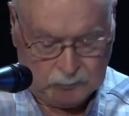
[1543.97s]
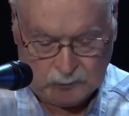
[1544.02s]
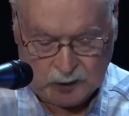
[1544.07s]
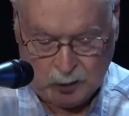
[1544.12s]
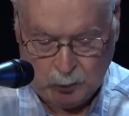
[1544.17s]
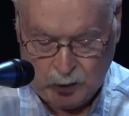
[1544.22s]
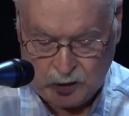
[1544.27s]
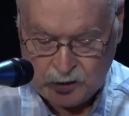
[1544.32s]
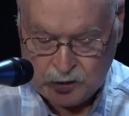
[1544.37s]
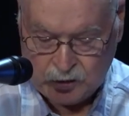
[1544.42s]

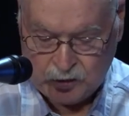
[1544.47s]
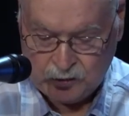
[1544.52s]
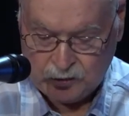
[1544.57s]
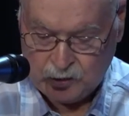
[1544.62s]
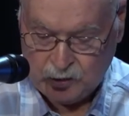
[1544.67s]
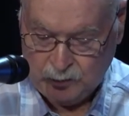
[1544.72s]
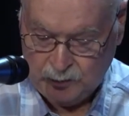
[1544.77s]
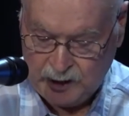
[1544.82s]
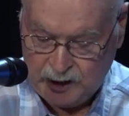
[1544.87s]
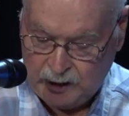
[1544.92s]
which
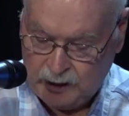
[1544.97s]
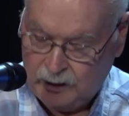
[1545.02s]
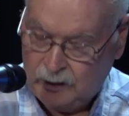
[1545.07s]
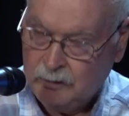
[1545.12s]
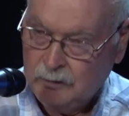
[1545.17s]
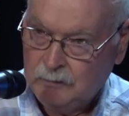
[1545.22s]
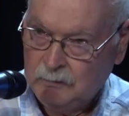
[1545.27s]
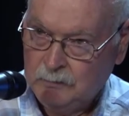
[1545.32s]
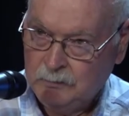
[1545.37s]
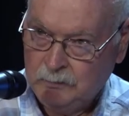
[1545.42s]
to me
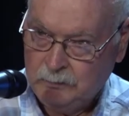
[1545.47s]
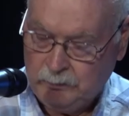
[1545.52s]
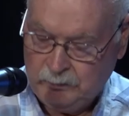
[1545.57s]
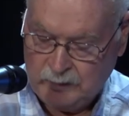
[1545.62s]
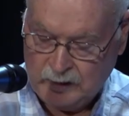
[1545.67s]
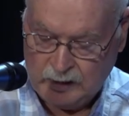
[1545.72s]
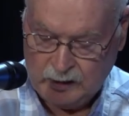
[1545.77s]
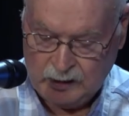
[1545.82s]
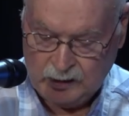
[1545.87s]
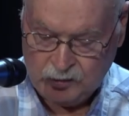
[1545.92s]

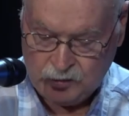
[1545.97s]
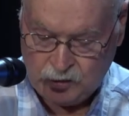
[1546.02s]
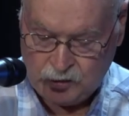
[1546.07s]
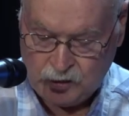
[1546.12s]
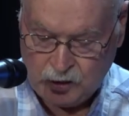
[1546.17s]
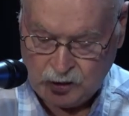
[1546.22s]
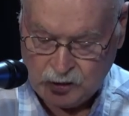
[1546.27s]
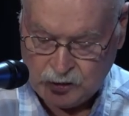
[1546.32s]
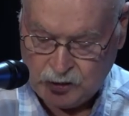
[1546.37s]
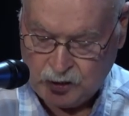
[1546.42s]
is
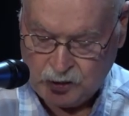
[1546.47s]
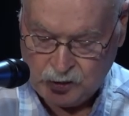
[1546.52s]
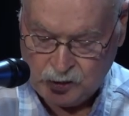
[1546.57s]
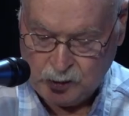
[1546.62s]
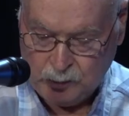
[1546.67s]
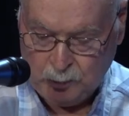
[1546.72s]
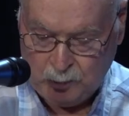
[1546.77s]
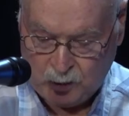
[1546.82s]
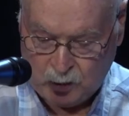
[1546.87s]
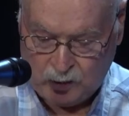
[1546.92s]
just as
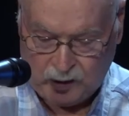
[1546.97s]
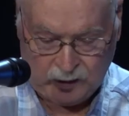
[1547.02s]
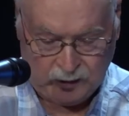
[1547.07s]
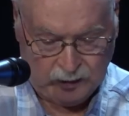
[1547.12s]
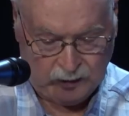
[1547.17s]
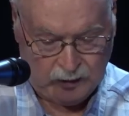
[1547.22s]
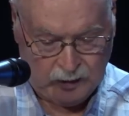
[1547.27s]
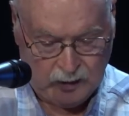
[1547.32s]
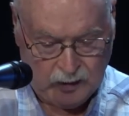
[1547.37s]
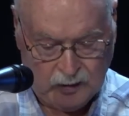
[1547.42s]

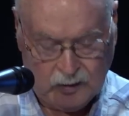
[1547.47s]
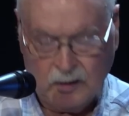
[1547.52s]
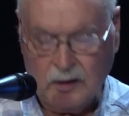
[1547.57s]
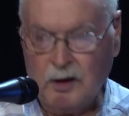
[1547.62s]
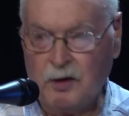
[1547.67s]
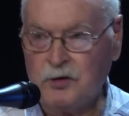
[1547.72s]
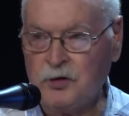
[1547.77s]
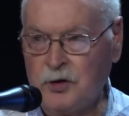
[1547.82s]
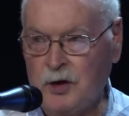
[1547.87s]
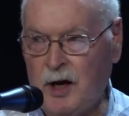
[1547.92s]
important
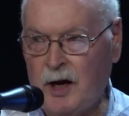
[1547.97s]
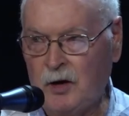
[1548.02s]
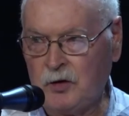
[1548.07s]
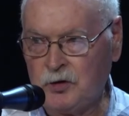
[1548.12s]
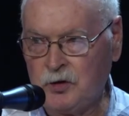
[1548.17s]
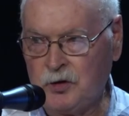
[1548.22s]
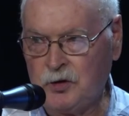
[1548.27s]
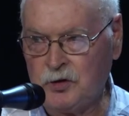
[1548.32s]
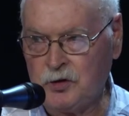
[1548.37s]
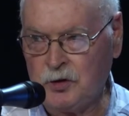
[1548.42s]
as the
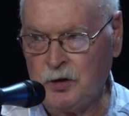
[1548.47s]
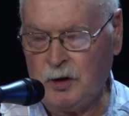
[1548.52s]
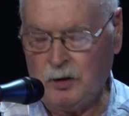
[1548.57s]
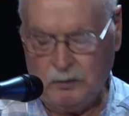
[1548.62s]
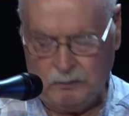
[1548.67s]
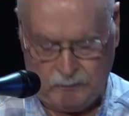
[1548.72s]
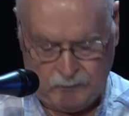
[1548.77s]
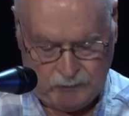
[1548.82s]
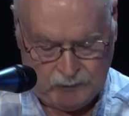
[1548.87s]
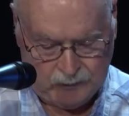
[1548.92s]
house
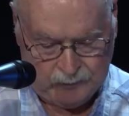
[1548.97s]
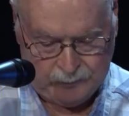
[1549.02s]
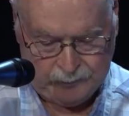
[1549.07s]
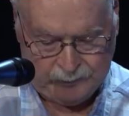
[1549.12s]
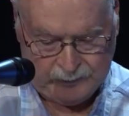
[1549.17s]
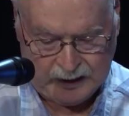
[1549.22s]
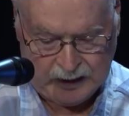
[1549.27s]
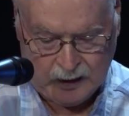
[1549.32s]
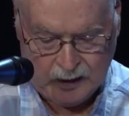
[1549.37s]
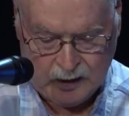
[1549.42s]
itself.
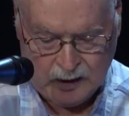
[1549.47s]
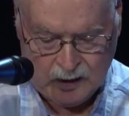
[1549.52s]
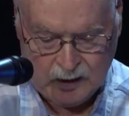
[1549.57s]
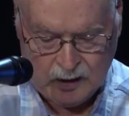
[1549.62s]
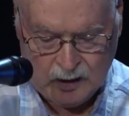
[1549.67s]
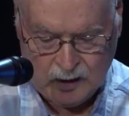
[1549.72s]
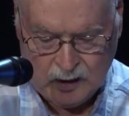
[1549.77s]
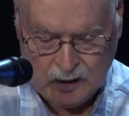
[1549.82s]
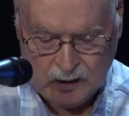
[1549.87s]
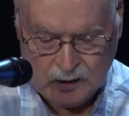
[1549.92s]

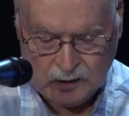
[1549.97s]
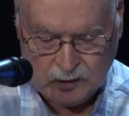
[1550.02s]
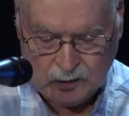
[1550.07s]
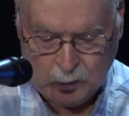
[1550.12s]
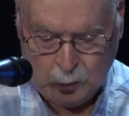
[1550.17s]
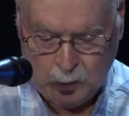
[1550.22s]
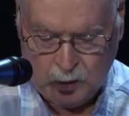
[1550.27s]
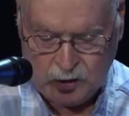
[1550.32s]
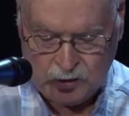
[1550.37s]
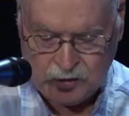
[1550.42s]
The
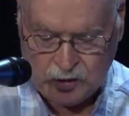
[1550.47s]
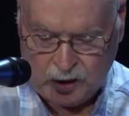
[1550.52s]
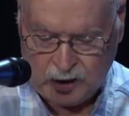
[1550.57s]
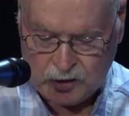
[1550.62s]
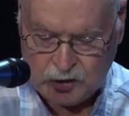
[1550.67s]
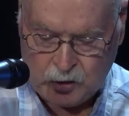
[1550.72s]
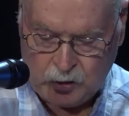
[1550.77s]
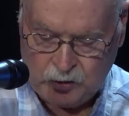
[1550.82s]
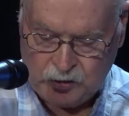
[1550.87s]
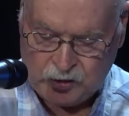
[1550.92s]
woods on
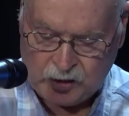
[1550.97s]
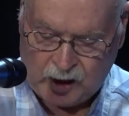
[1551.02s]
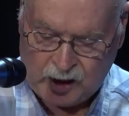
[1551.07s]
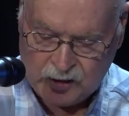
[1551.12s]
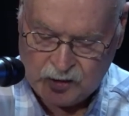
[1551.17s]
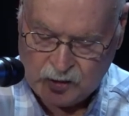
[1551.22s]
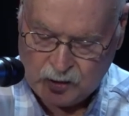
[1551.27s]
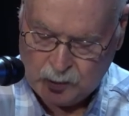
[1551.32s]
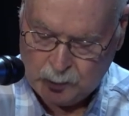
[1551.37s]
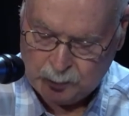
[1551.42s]
two
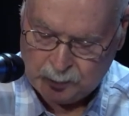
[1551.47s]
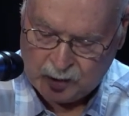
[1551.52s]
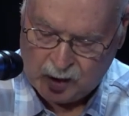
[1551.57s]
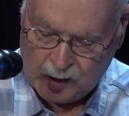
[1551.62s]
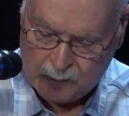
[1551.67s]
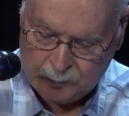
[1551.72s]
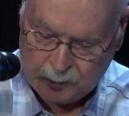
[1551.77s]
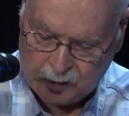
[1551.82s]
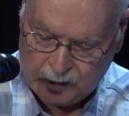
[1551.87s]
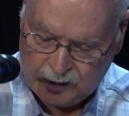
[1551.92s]
sides of the
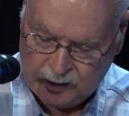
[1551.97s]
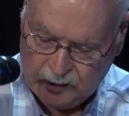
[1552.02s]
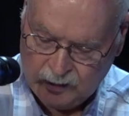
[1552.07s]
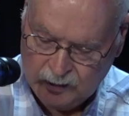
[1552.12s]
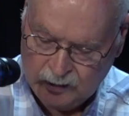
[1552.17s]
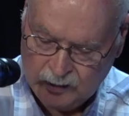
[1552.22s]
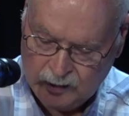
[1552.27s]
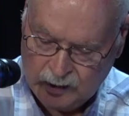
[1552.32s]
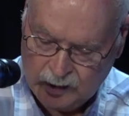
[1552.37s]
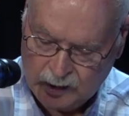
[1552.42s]
property
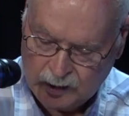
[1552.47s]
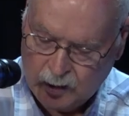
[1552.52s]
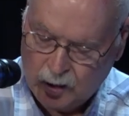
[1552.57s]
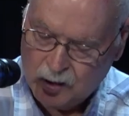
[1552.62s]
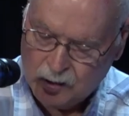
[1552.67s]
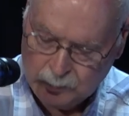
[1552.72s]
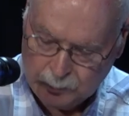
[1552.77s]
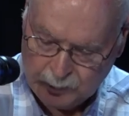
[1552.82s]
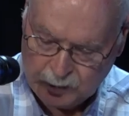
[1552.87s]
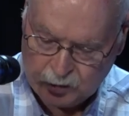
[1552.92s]
and
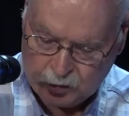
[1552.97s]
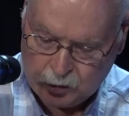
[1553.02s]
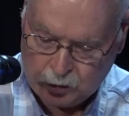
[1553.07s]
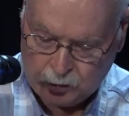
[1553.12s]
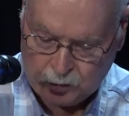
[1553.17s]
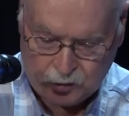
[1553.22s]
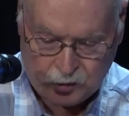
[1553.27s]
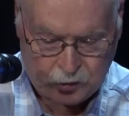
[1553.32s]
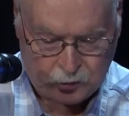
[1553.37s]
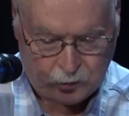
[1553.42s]
all the
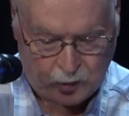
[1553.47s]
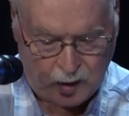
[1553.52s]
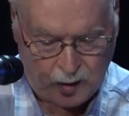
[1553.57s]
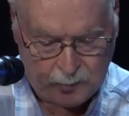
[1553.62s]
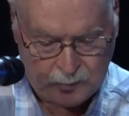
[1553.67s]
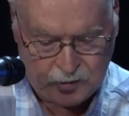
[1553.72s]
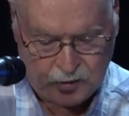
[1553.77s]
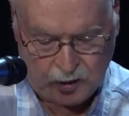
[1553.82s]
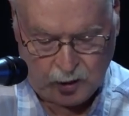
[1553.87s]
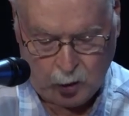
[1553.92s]
mature
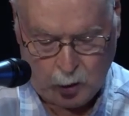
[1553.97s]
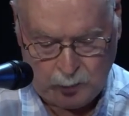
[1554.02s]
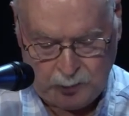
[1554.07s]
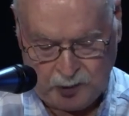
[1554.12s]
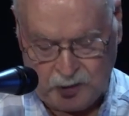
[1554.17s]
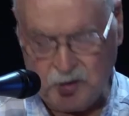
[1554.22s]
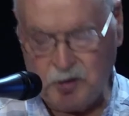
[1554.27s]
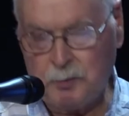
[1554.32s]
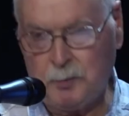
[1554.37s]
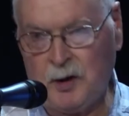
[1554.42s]
shrubs and
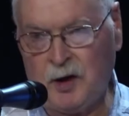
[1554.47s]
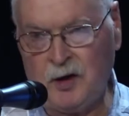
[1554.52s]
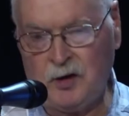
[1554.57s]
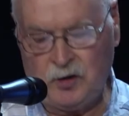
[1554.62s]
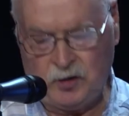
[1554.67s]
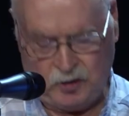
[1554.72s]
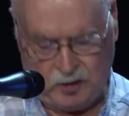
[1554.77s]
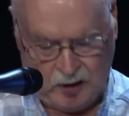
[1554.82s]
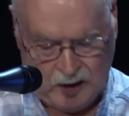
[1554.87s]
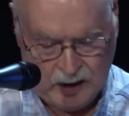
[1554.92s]
open
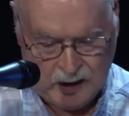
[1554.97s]
space